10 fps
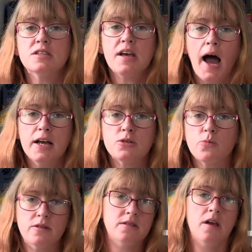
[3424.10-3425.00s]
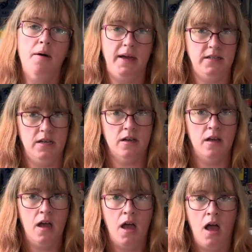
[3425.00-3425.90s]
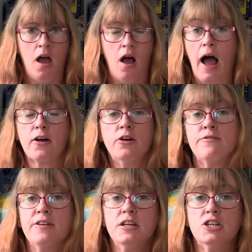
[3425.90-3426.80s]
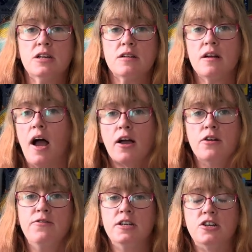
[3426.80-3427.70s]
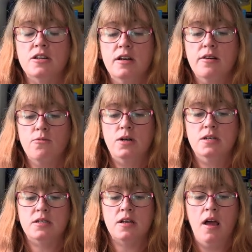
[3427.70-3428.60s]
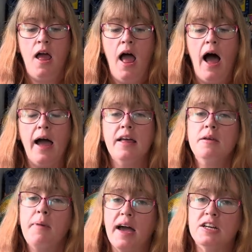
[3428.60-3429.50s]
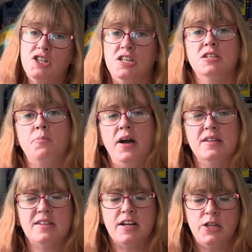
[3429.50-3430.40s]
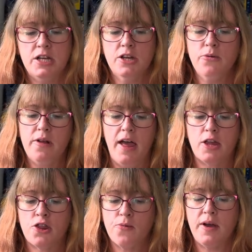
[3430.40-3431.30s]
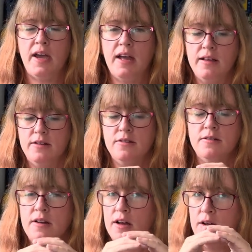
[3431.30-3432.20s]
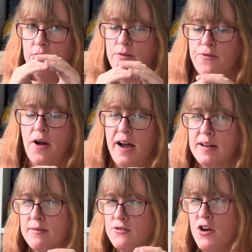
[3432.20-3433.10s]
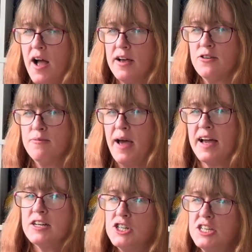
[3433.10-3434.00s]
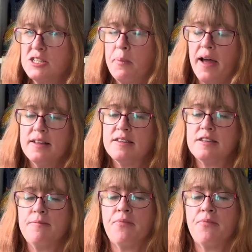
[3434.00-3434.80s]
size was amazing. I couldn't finish it. It was, I had the mac and cheese bites, and I think there were like 3 little fried triangle mac and cheese bites.